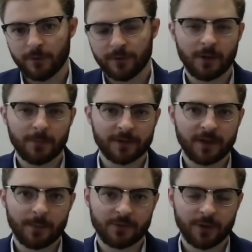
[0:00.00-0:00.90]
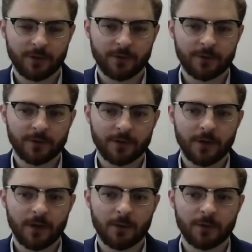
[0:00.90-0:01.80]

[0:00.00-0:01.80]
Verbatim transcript: with some exceptions, uh,